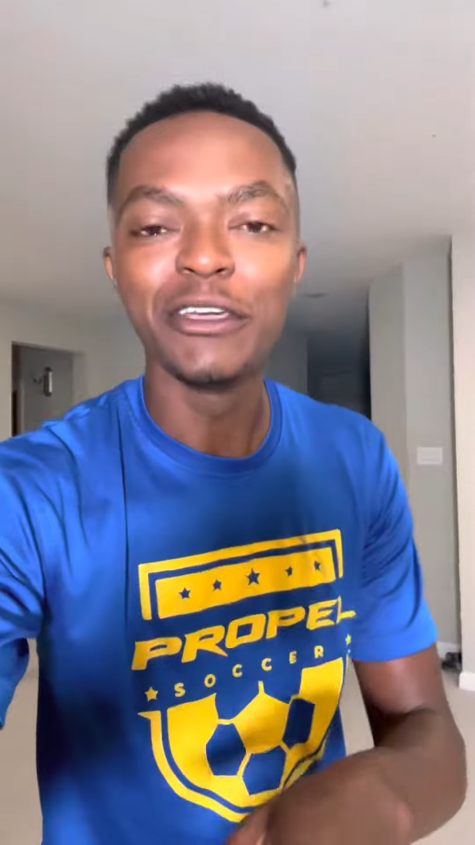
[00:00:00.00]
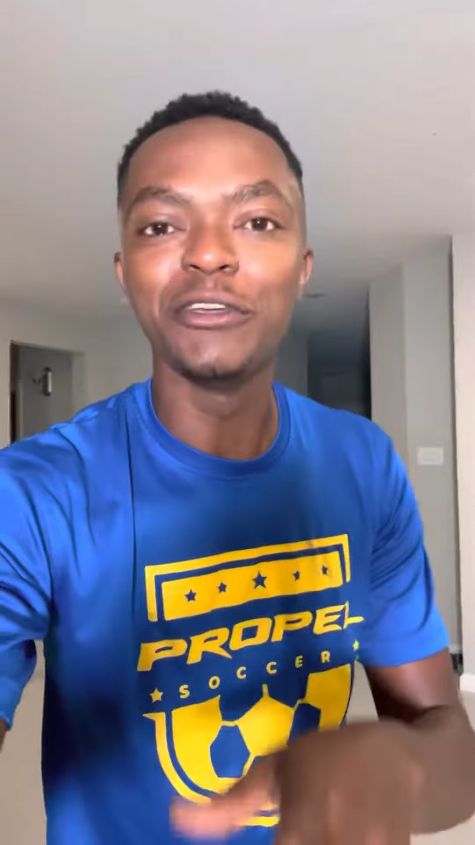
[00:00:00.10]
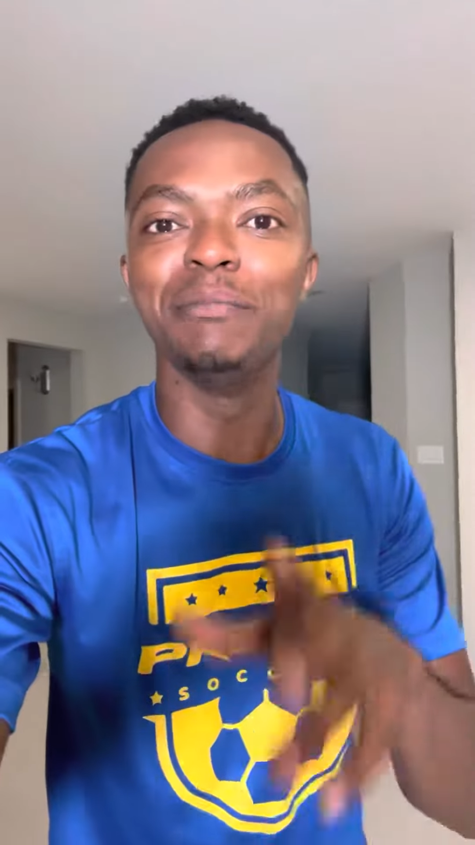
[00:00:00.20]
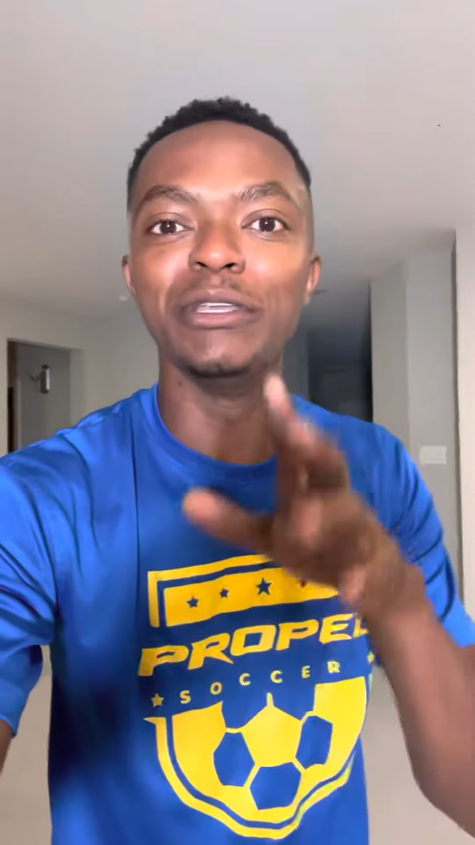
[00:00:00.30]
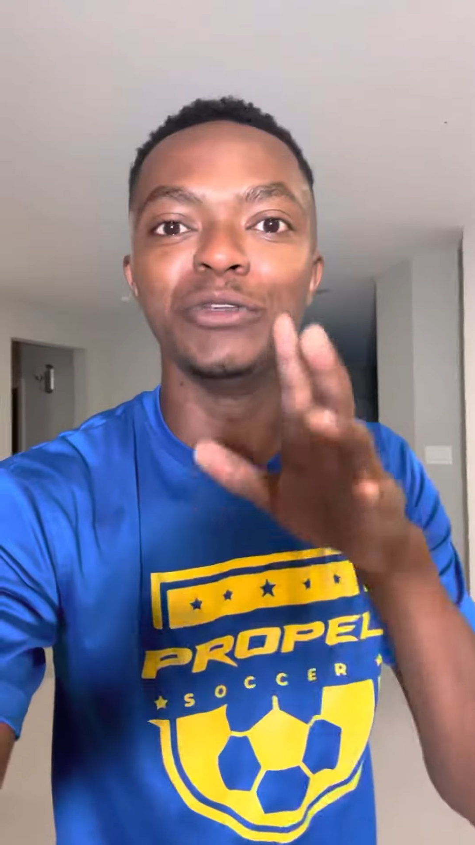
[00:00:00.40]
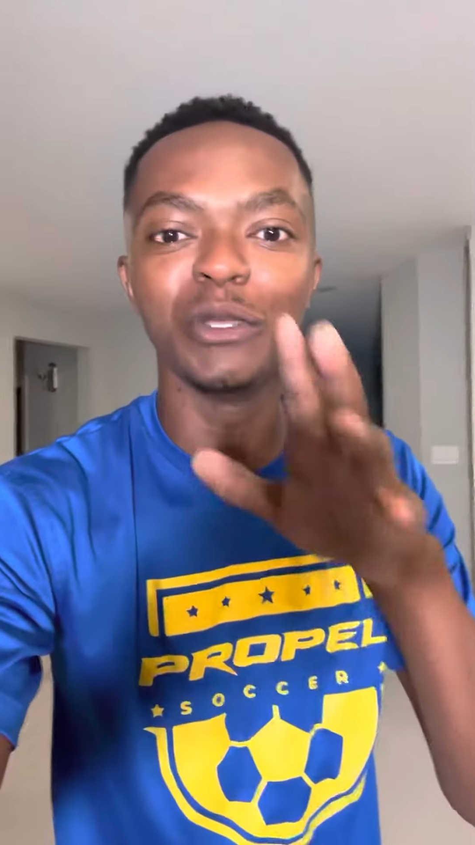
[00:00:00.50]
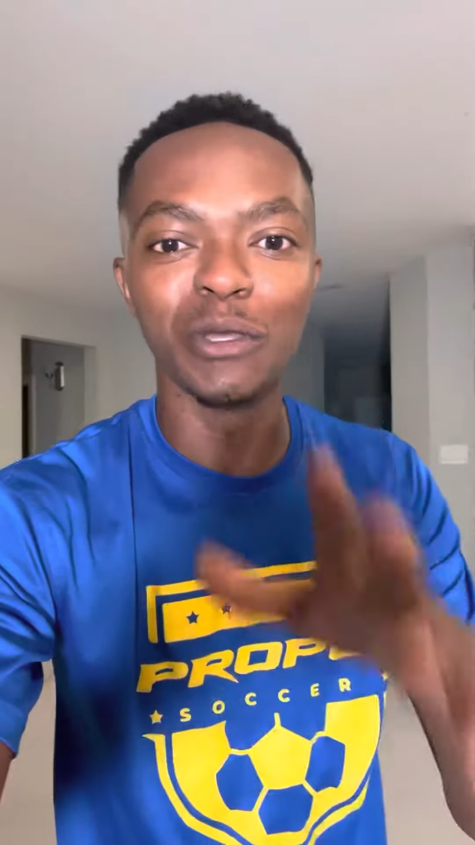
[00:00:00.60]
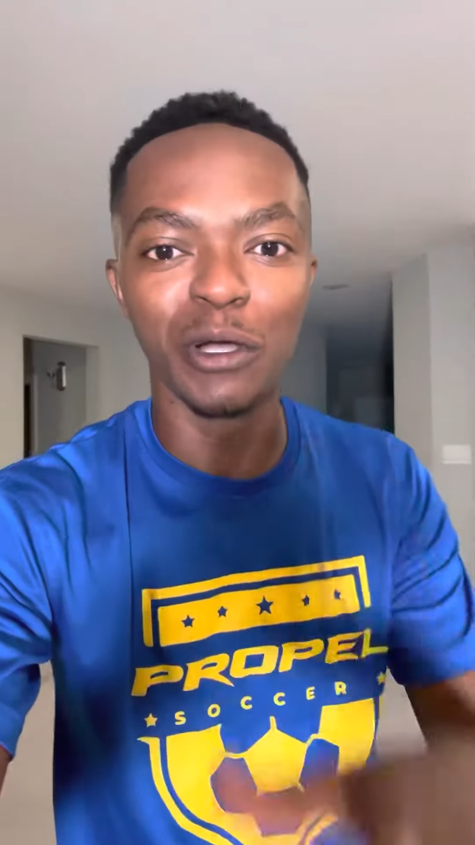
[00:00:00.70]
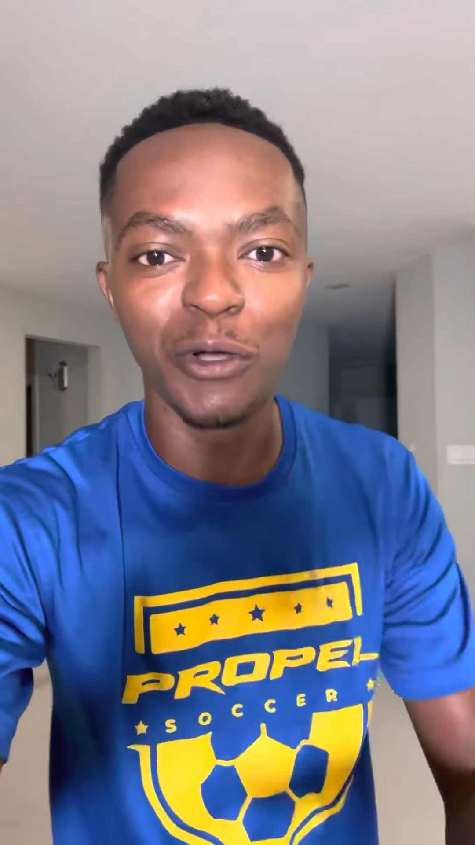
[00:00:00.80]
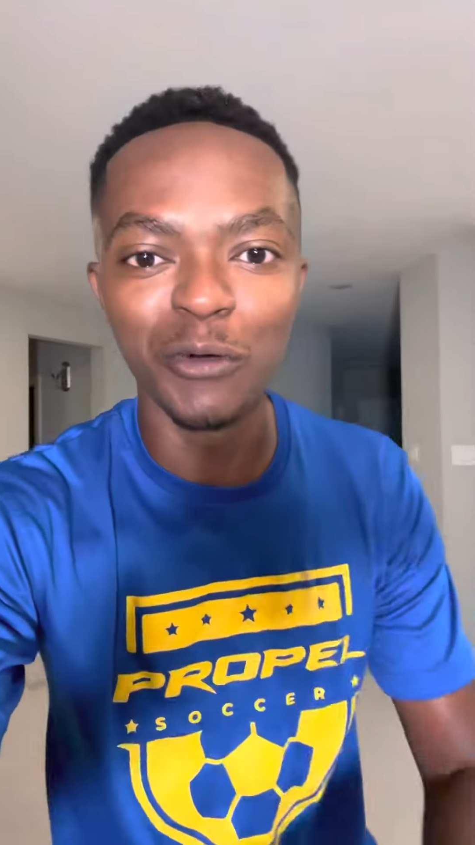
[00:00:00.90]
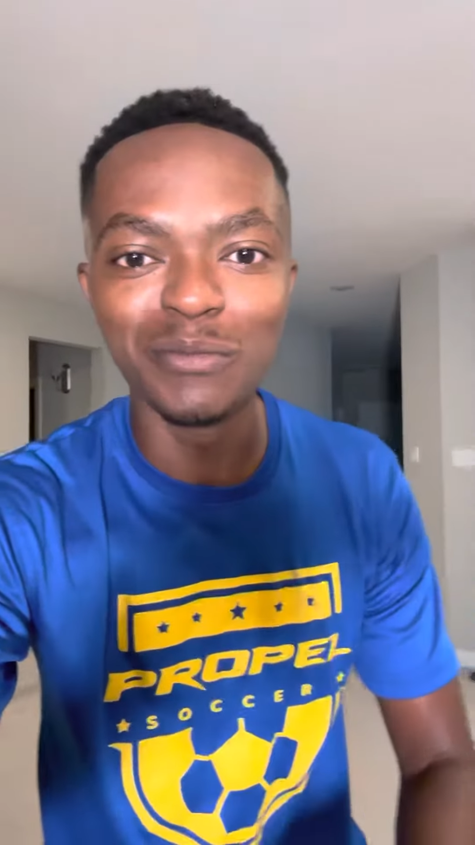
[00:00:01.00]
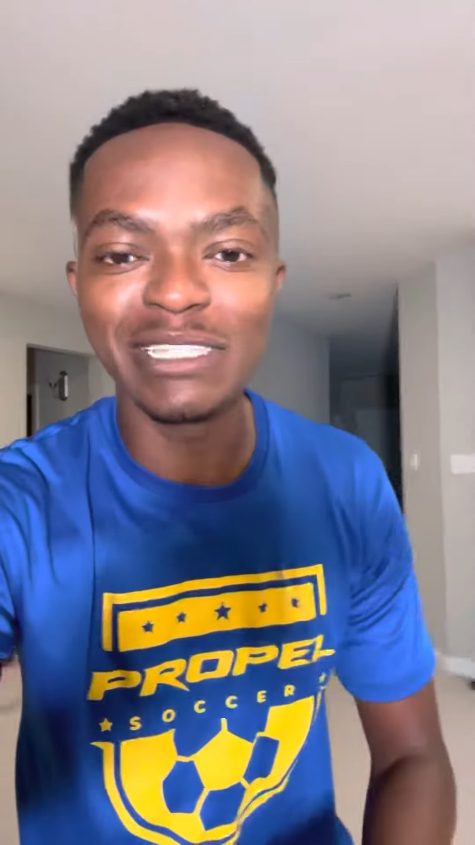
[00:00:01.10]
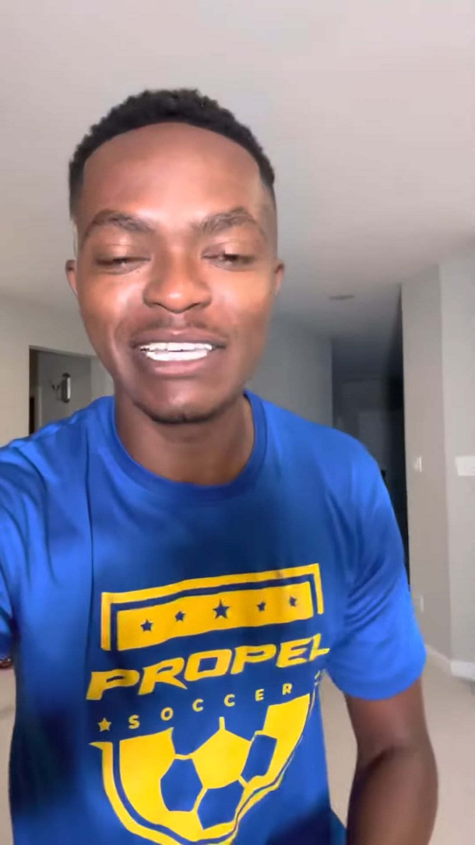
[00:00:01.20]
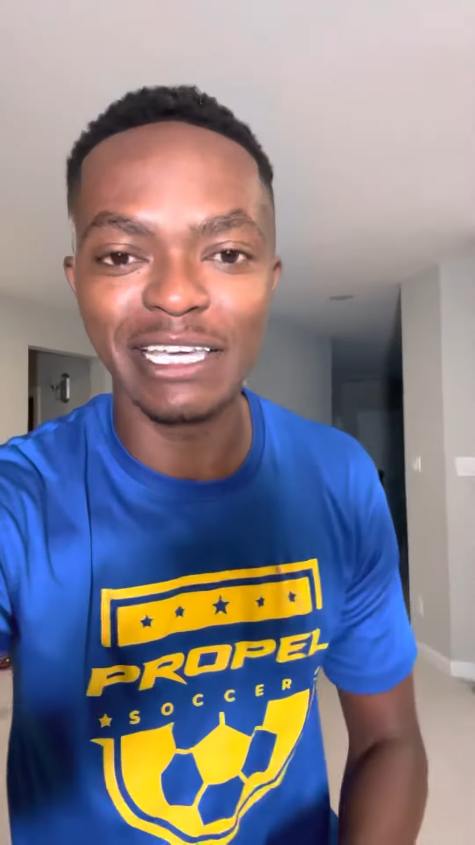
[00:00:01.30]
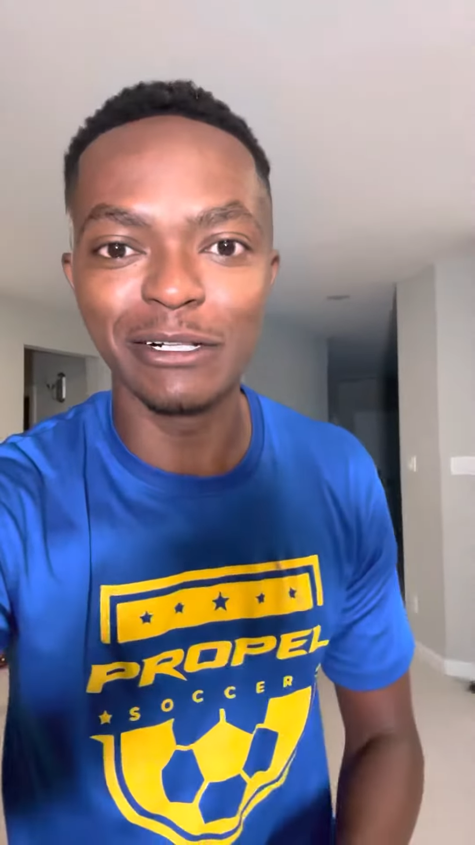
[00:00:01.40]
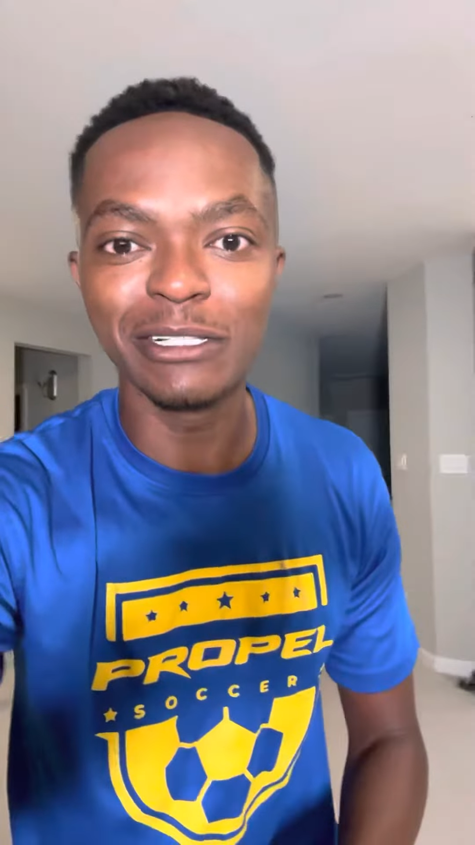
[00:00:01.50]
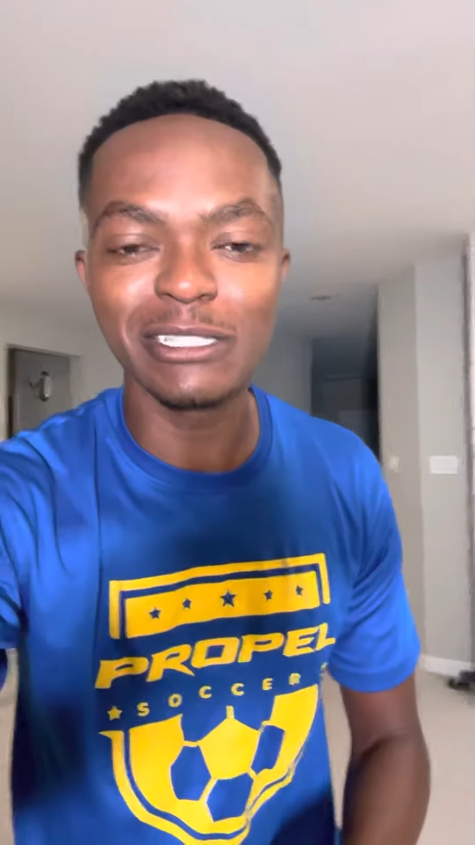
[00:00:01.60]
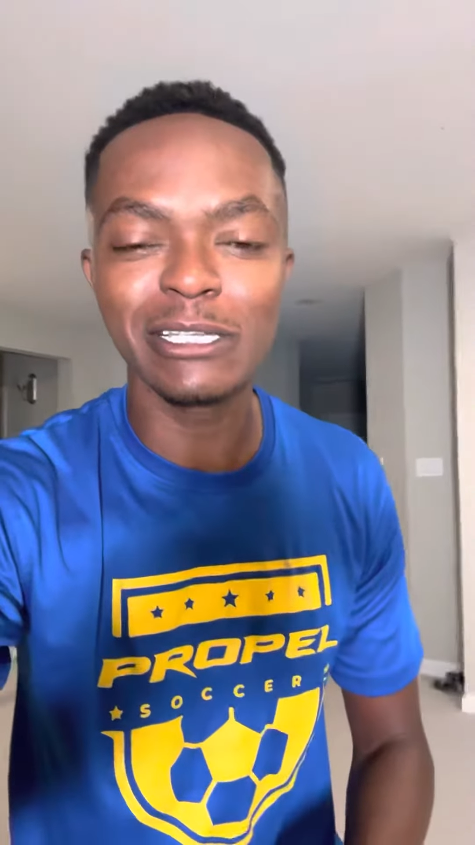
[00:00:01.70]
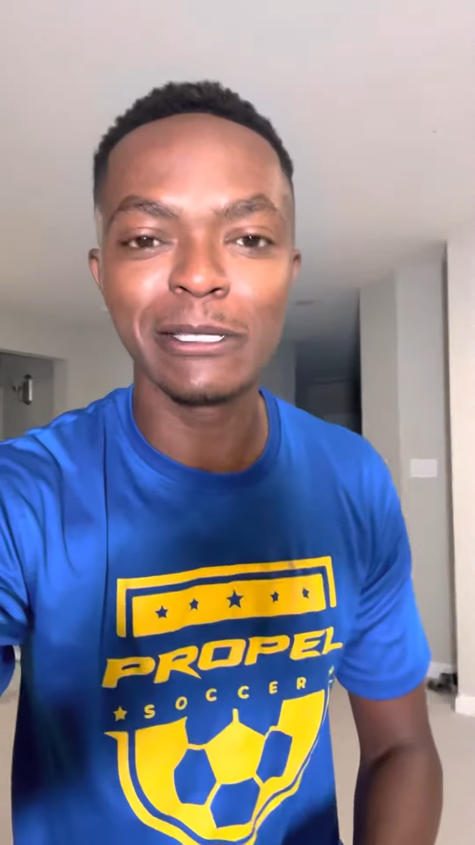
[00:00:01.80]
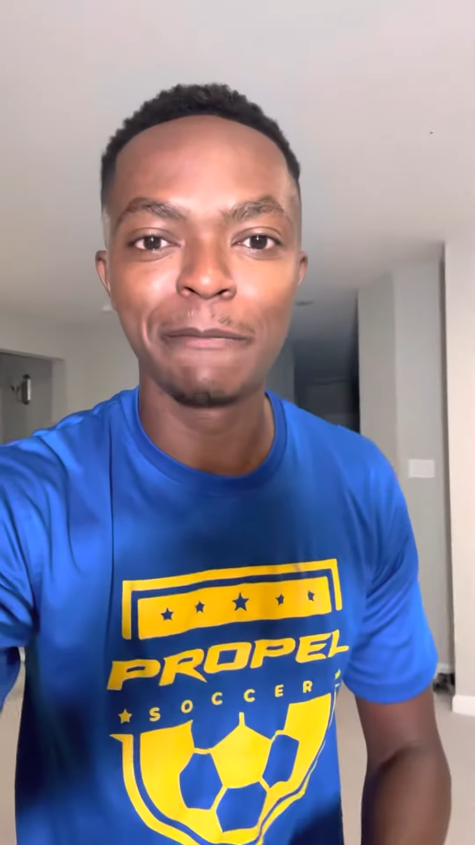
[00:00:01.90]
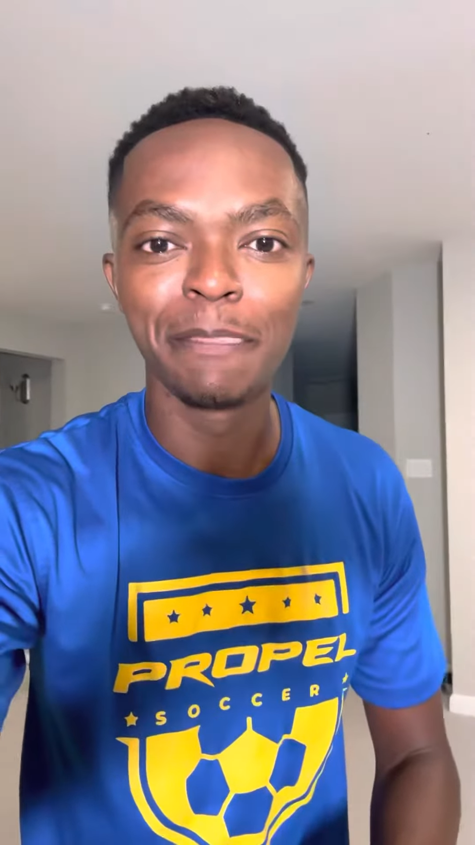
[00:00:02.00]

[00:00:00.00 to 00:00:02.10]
you've been doing your home skills,